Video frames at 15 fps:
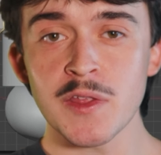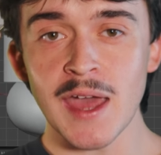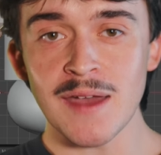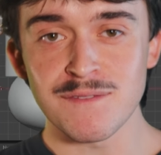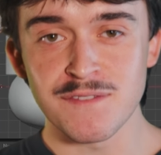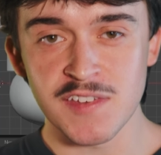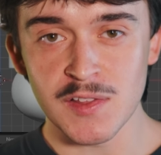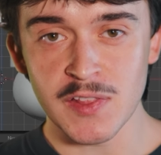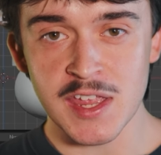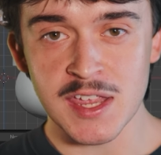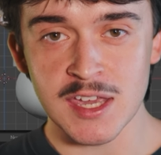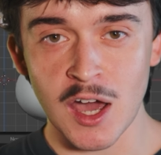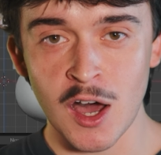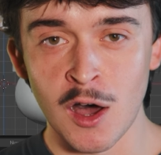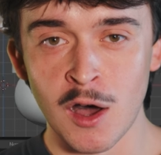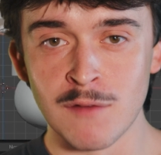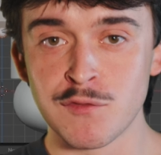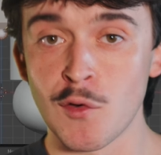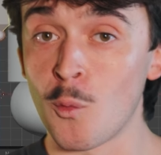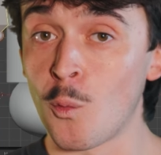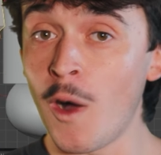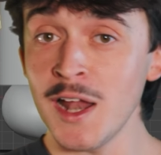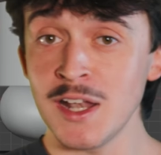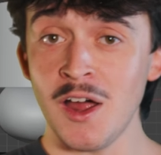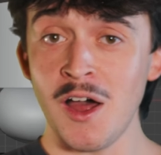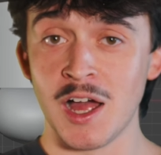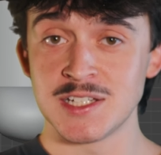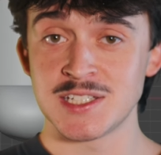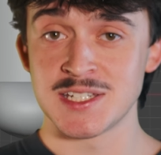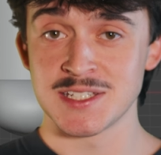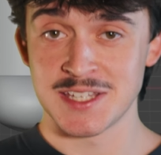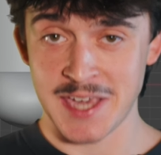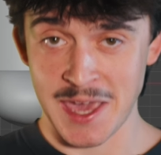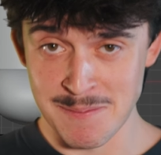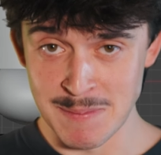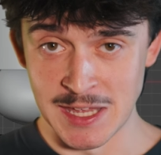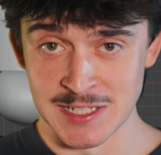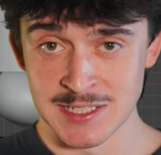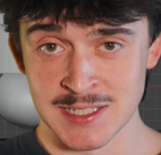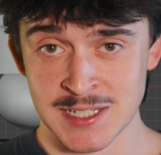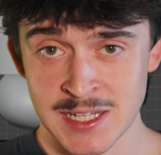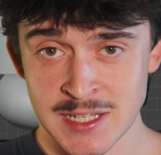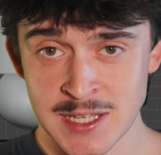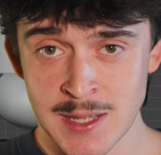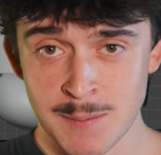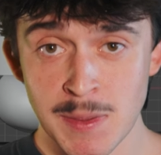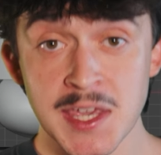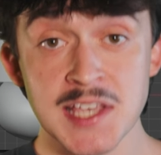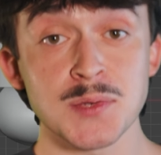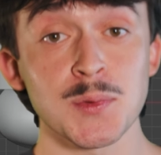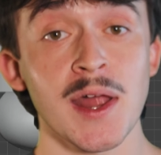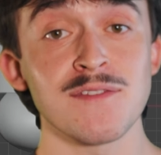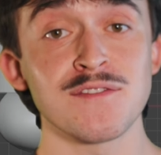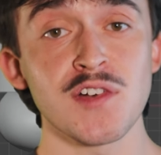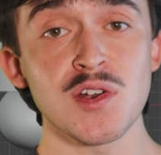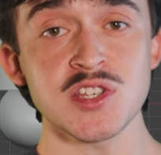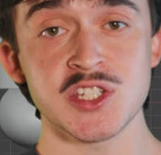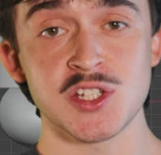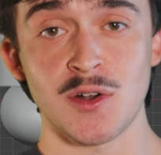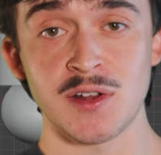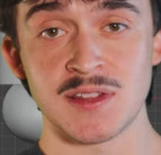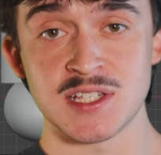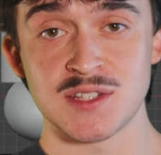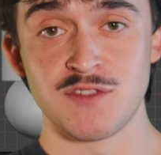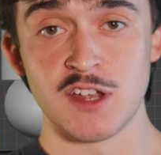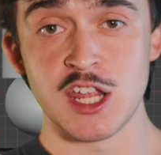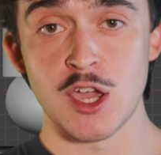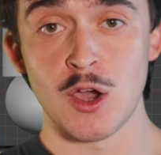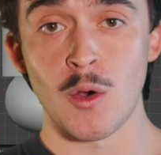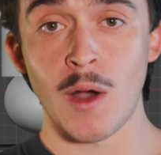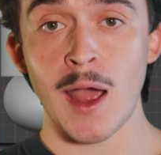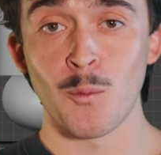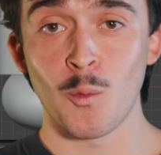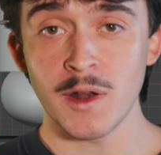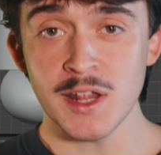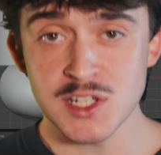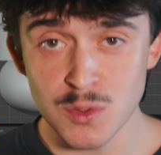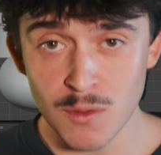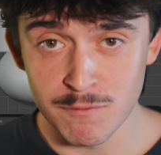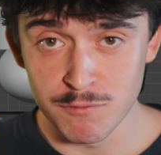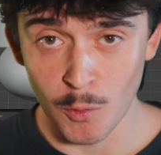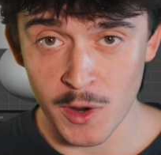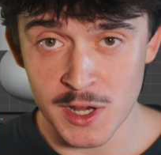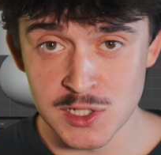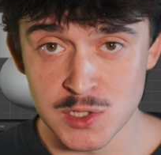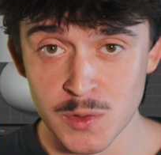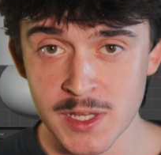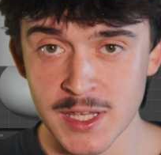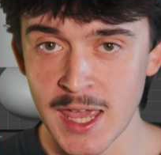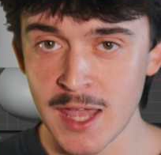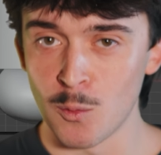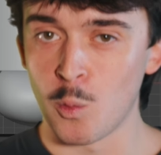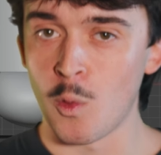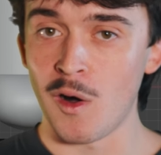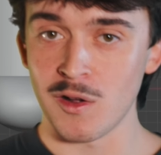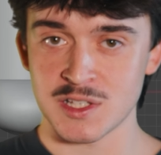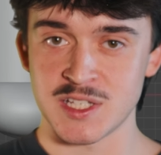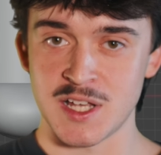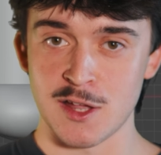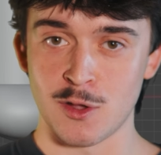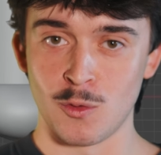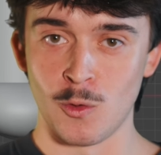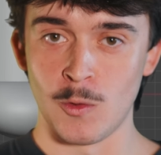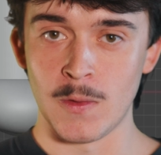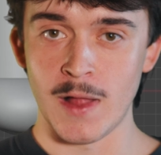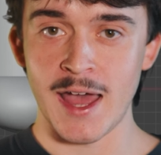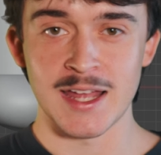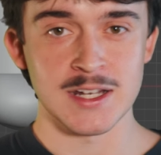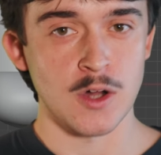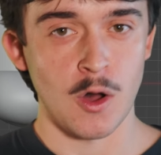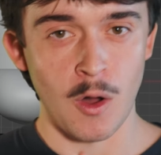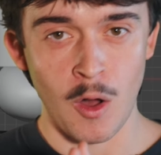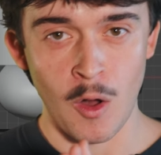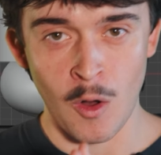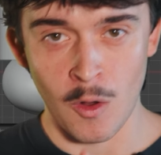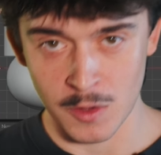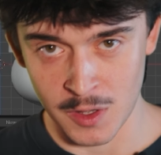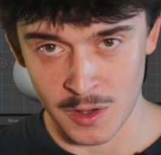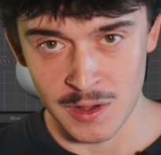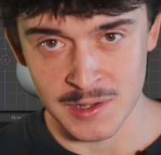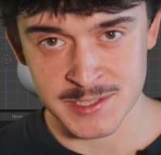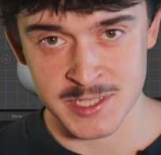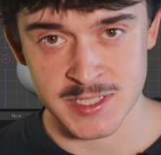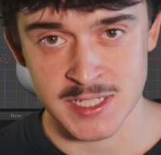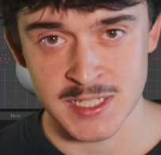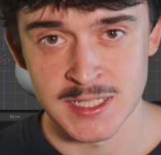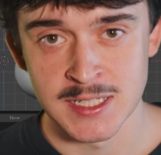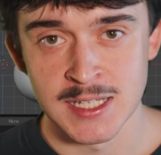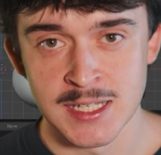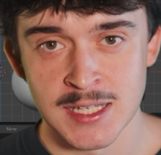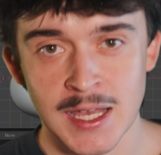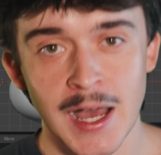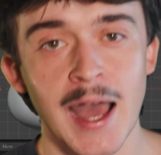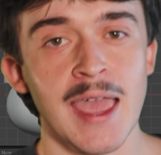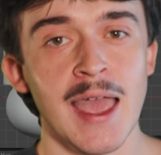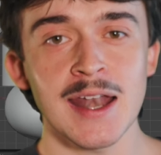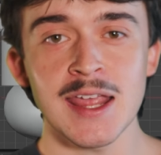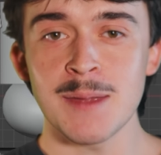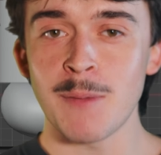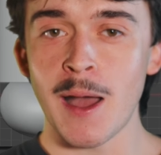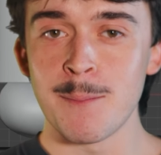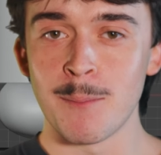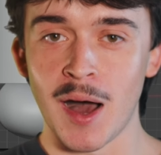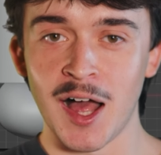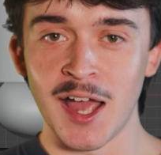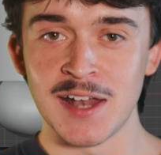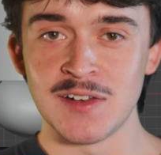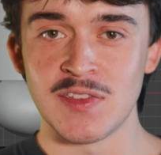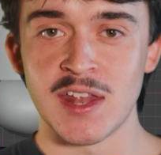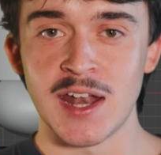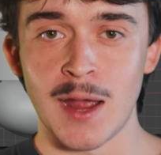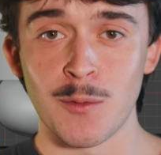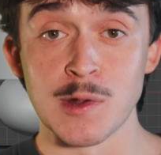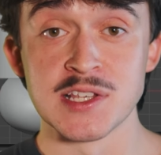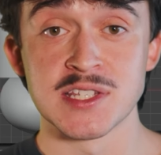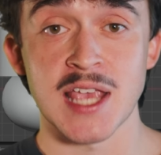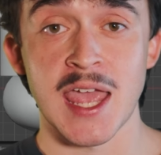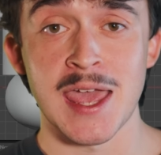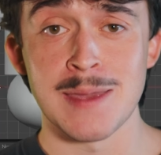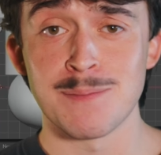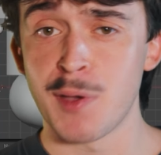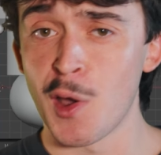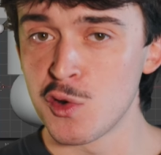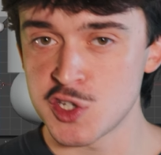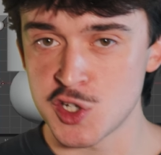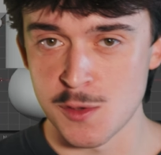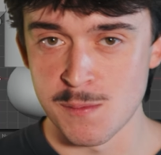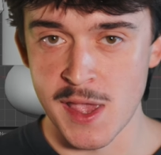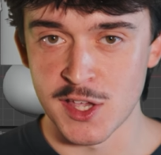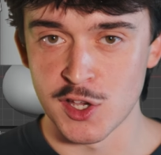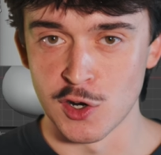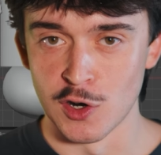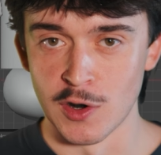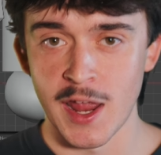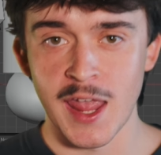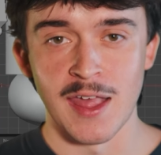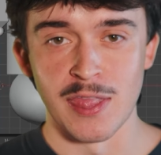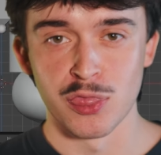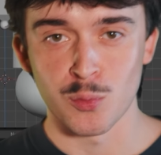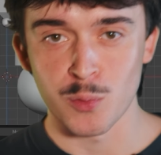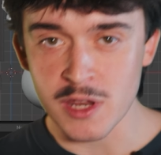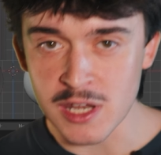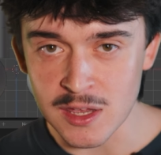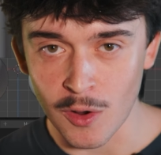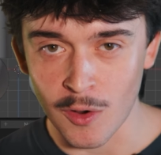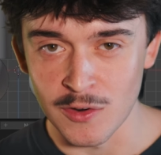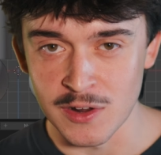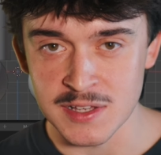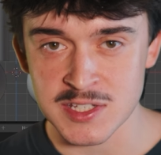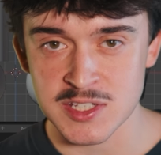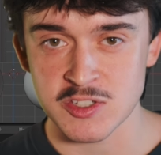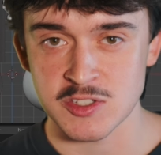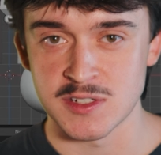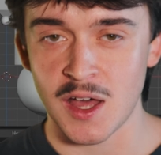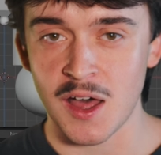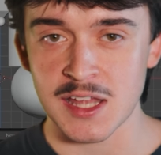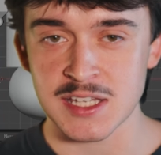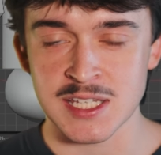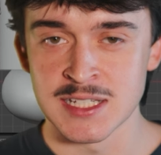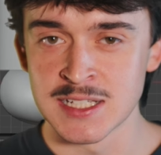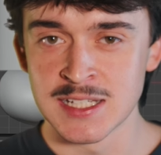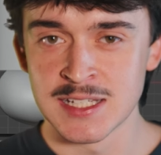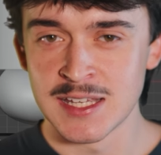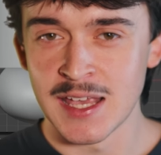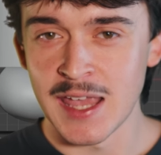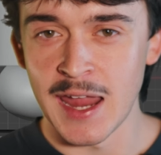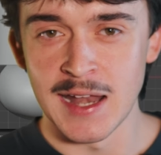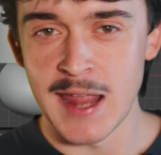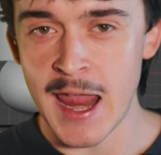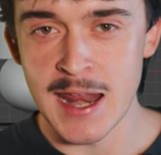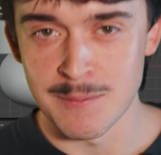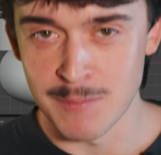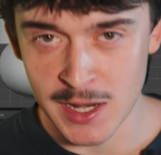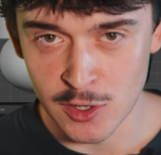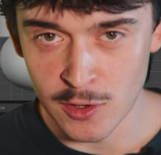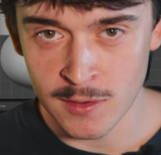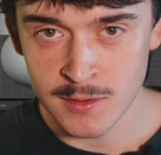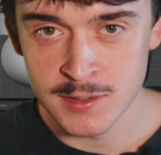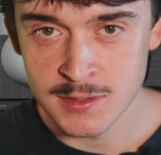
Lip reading: that feeling of why not came in. Because when I first started this video, I wanted to avoid doing a walk cycle at all cost. I had it in my mind that I was a poster maker and 3D artist, not an animator.